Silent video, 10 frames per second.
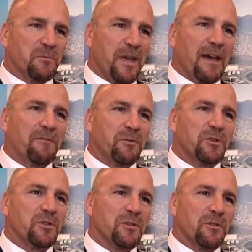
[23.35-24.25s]
we have to
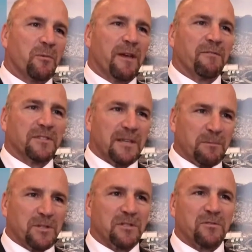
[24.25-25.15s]
ensure that we have a
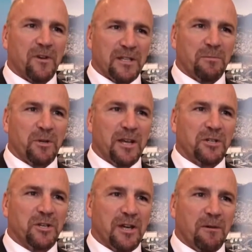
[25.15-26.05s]
seamless
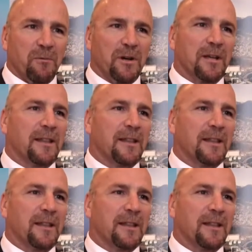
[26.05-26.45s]
transportation network,